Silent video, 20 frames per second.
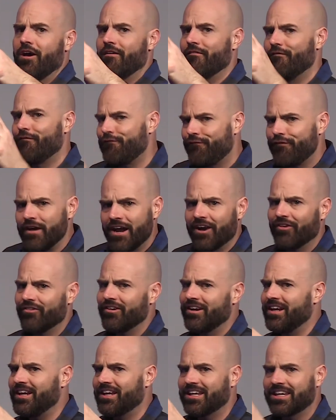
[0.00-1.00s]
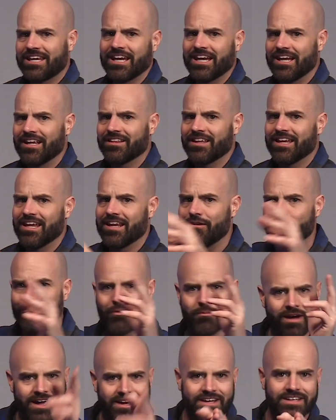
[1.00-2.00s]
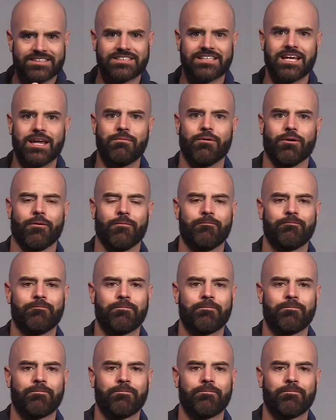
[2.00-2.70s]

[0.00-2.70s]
very kingly, and he reminded Samuel